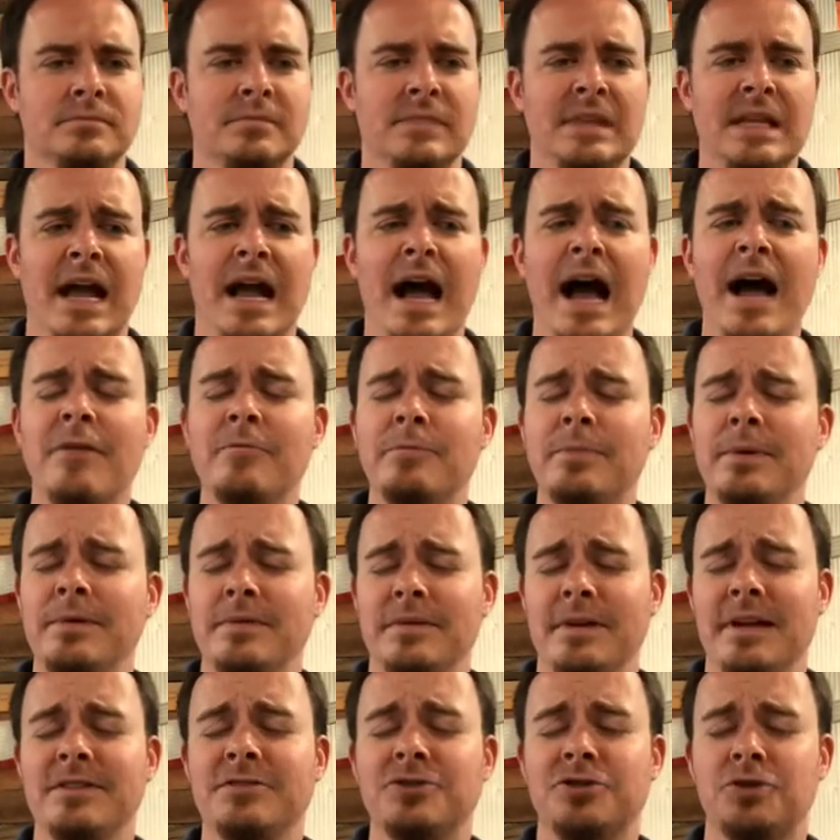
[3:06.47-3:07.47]
I've
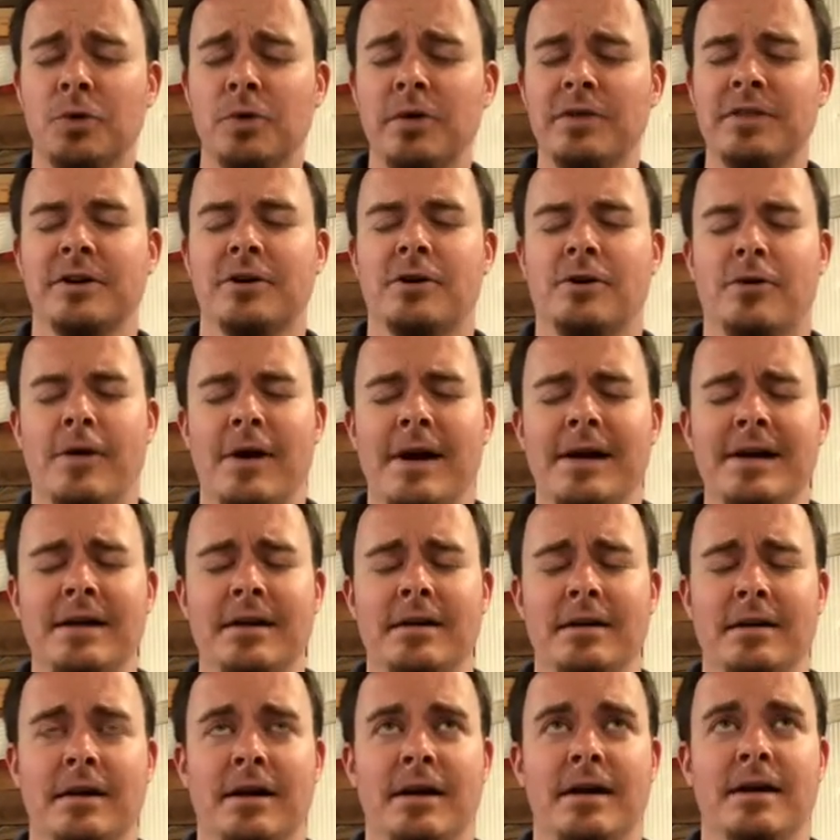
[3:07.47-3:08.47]
enjoyed the
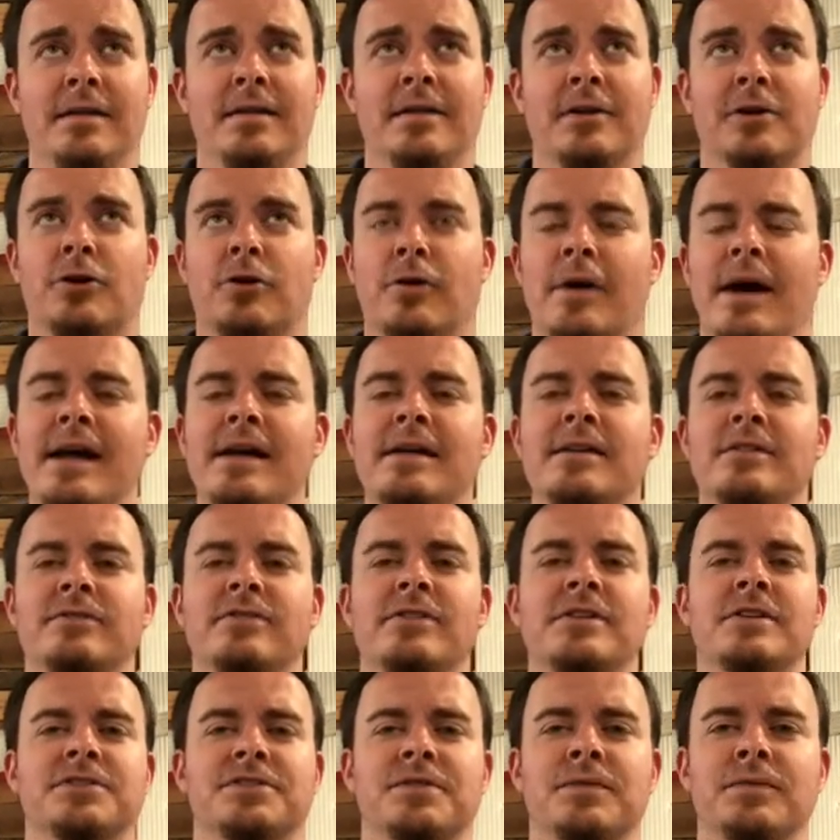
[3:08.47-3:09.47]

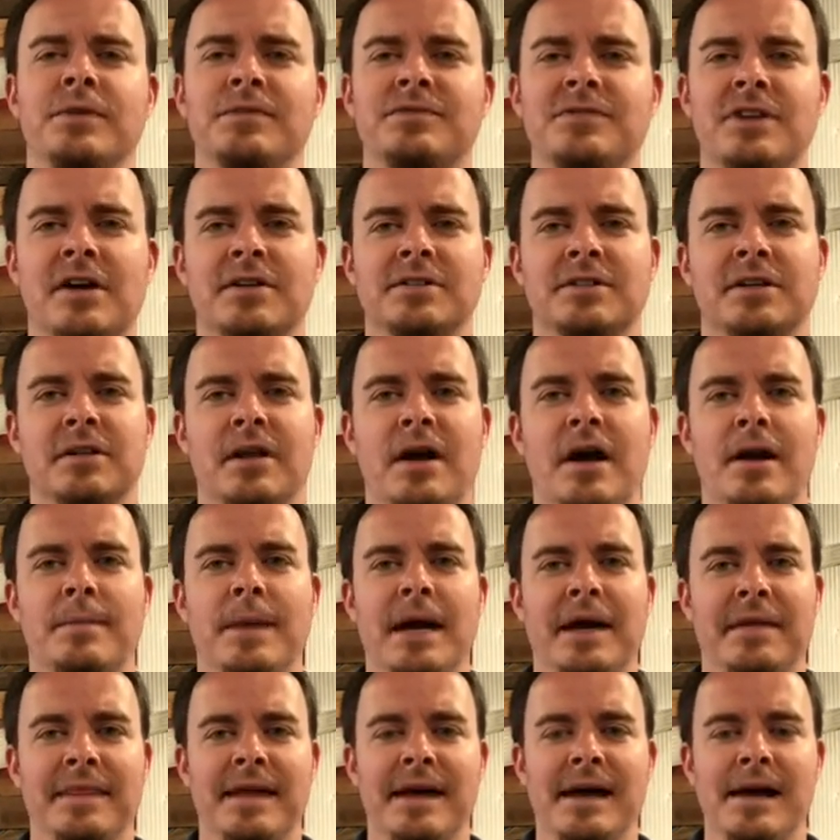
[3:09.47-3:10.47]
creativeness, and we've talked a lot
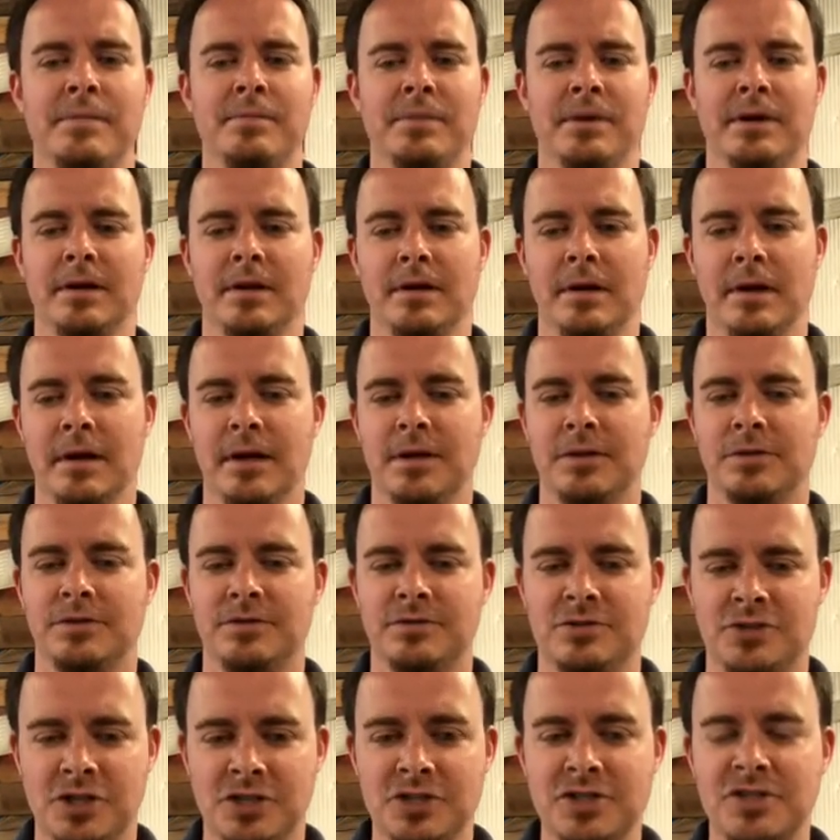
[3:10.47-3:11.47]
about that, but
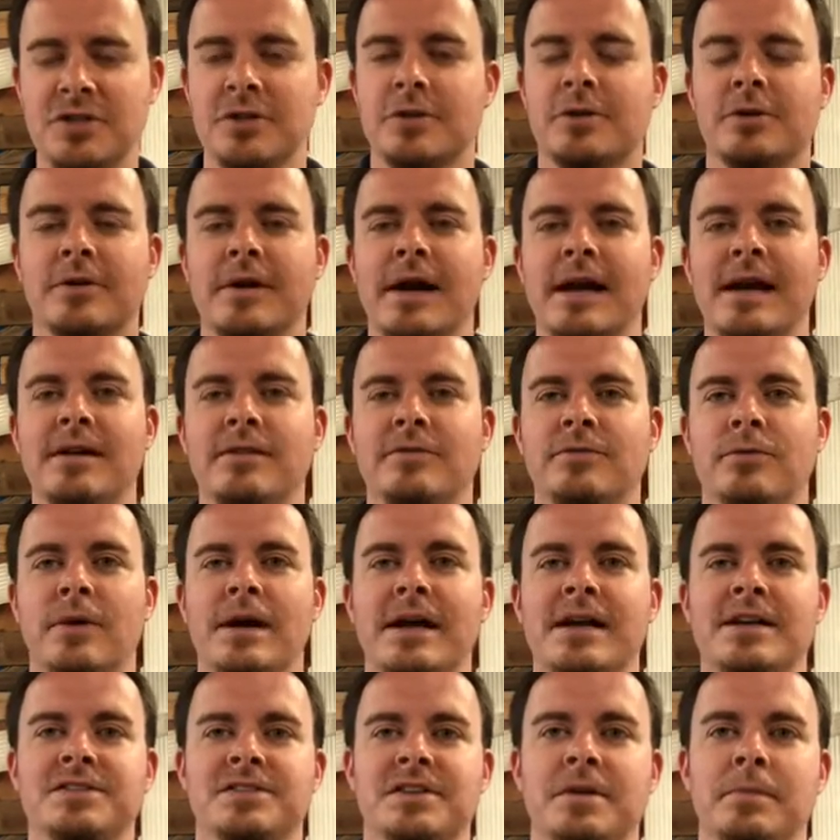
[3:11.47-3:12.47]
just the creative
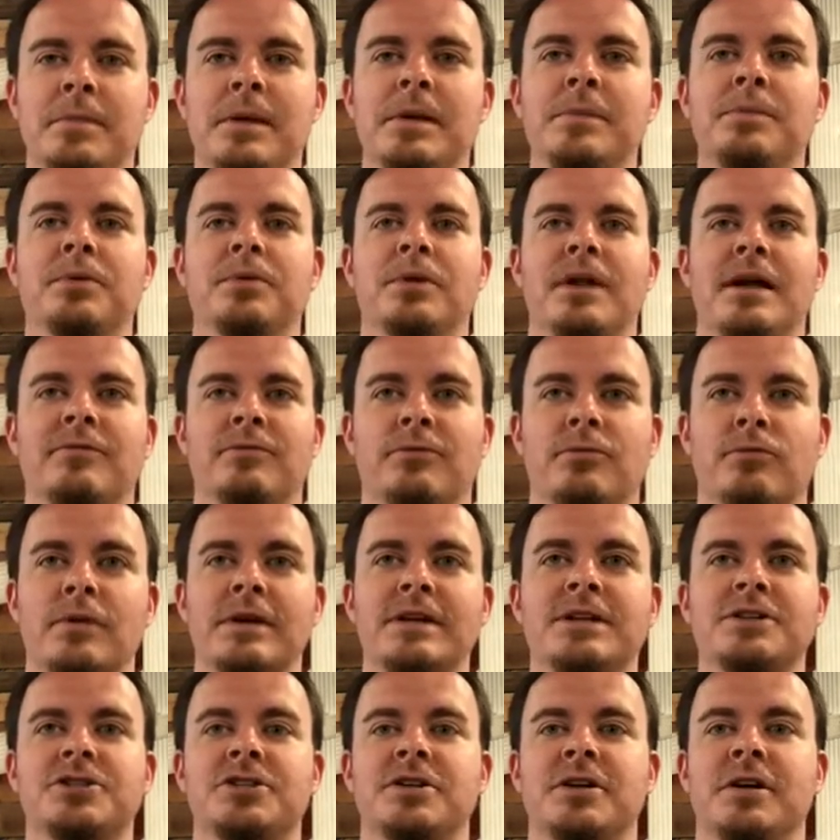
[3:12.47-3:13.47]
ways that people have
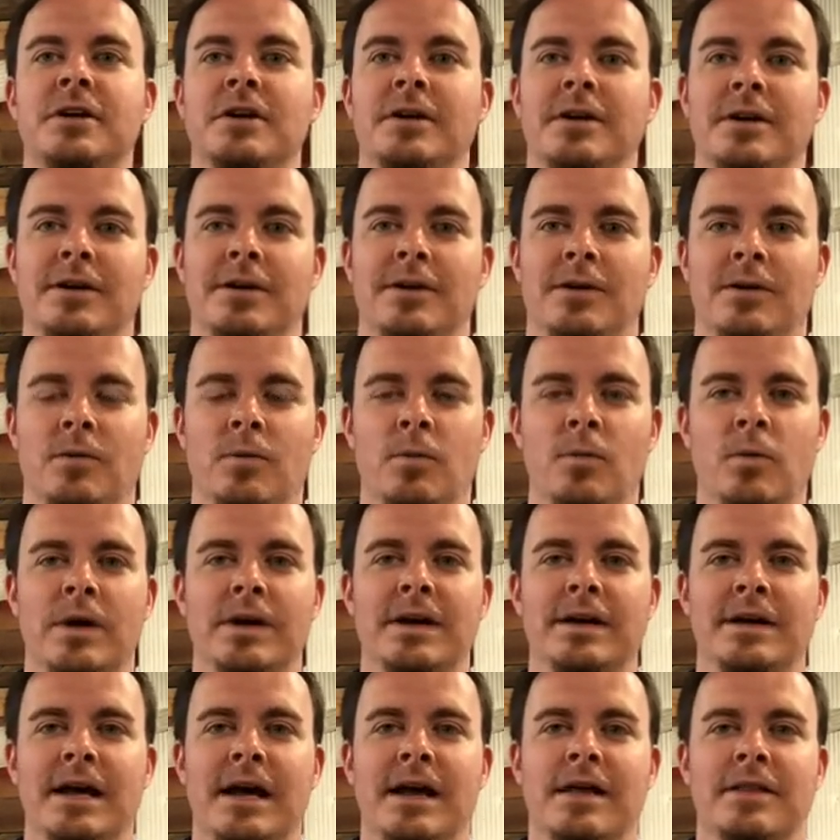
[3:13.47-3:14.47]
reached one
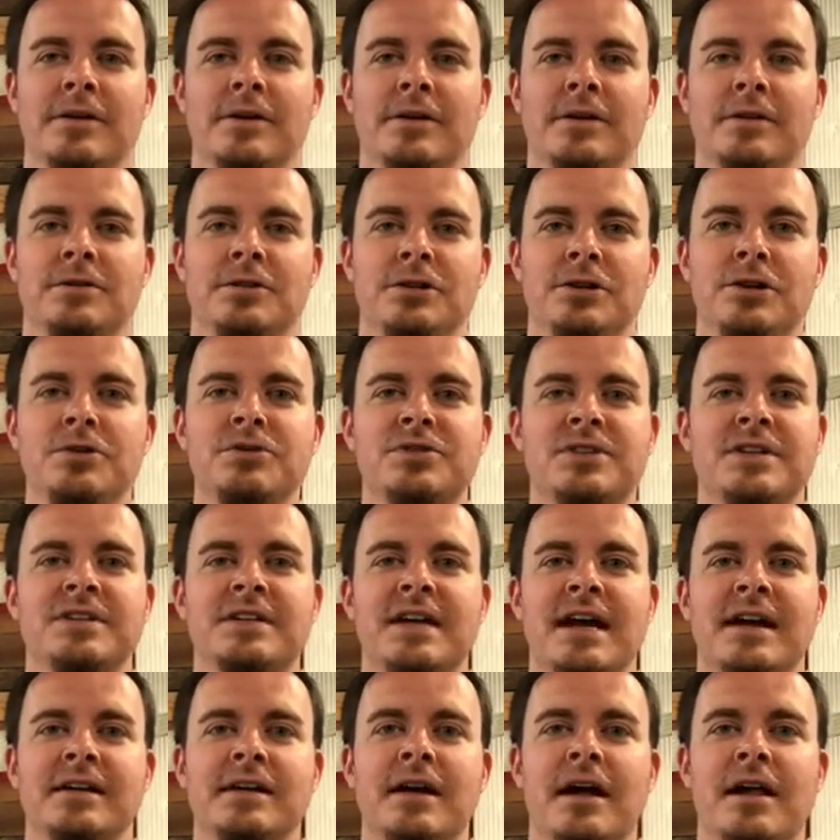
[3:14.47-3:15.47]
another. Using
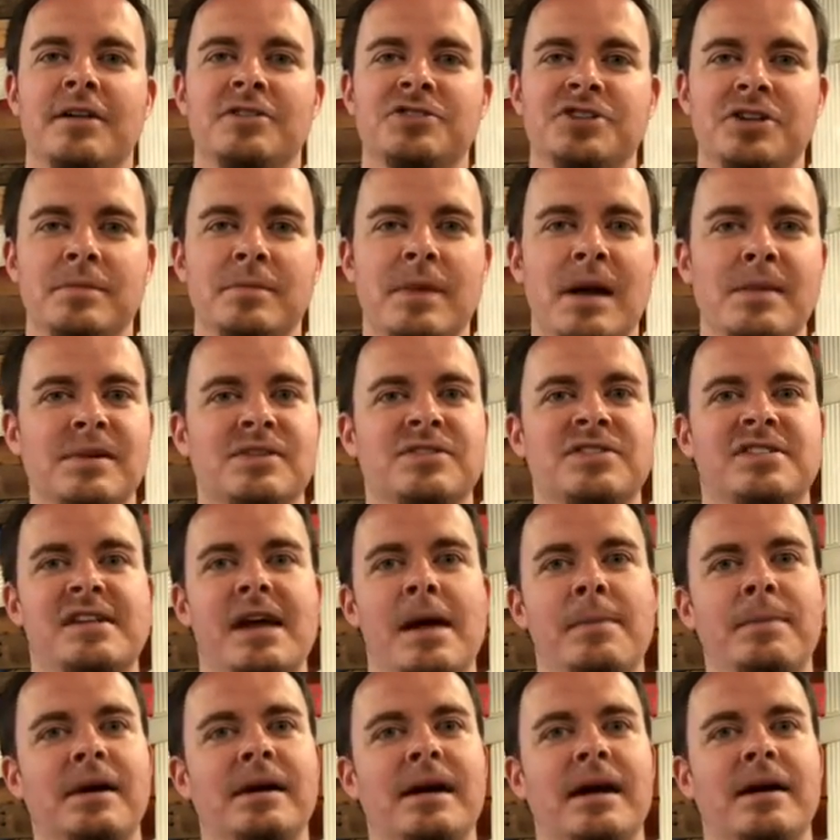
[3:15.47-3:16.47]
technology, maybe
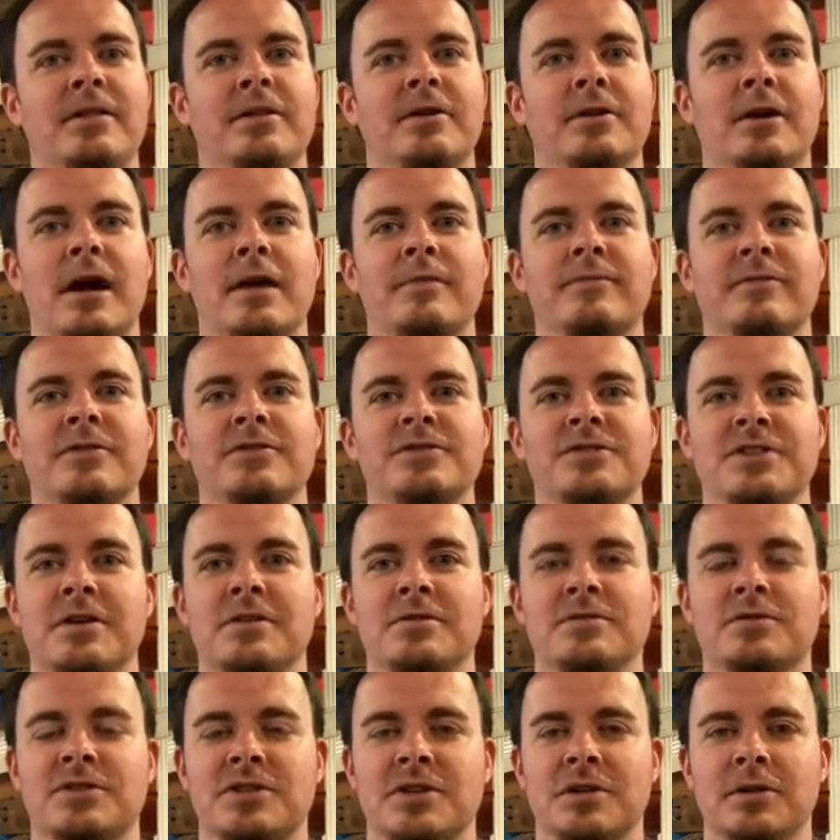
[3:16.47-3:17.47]
stepping out of their comfort
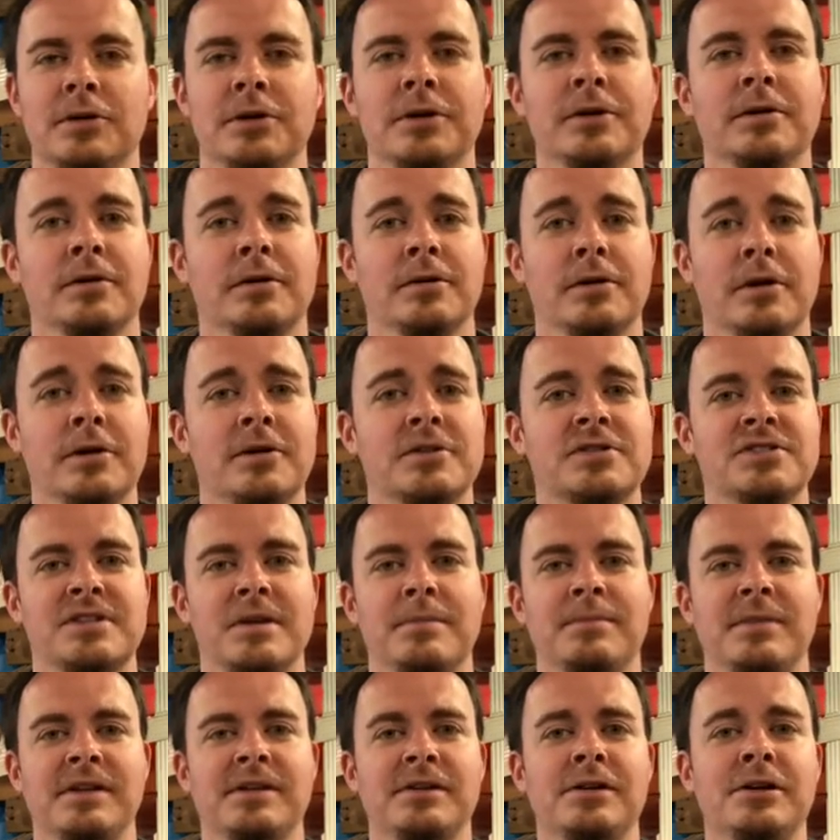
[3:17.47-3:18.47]
zones to learn
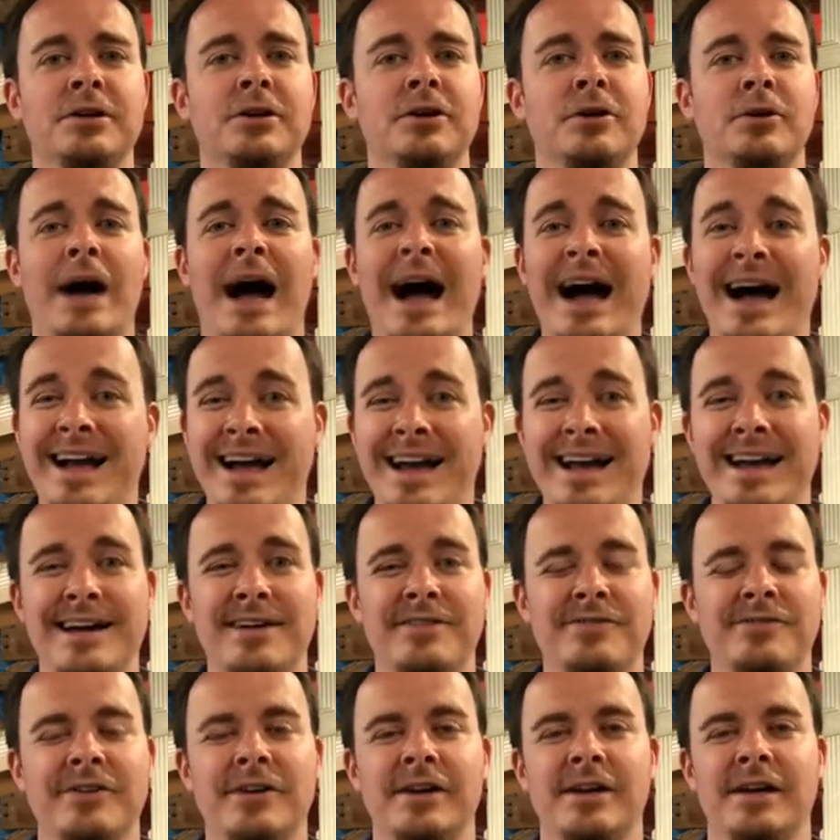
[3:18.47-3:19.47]
something new. I have.